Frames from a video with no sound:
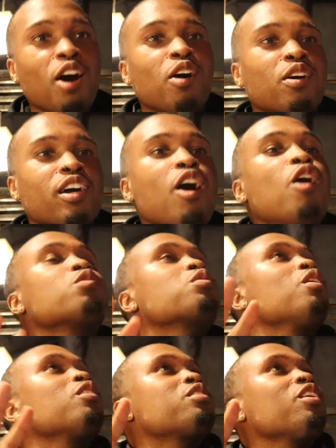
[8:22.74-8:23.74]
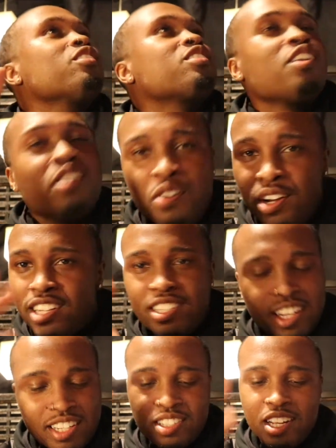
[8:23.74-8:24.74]
Oh, Let me finish. Go ahead.
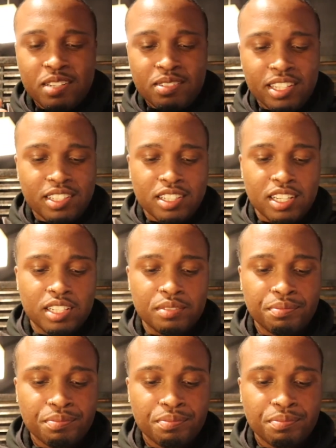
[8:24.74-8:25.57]
Take your time, take your time.